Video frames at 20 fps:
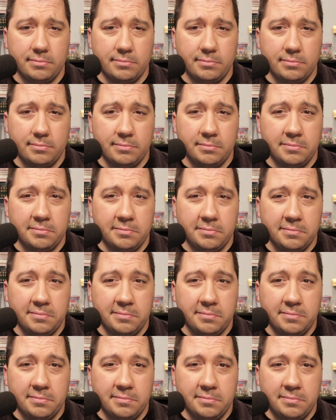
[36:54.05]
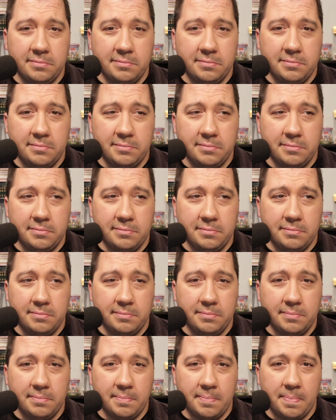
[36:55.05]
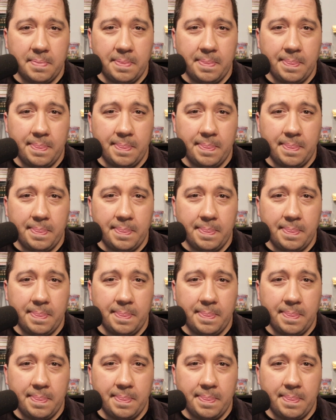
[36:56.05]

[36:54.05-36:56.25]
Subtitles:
The person shown says nothing.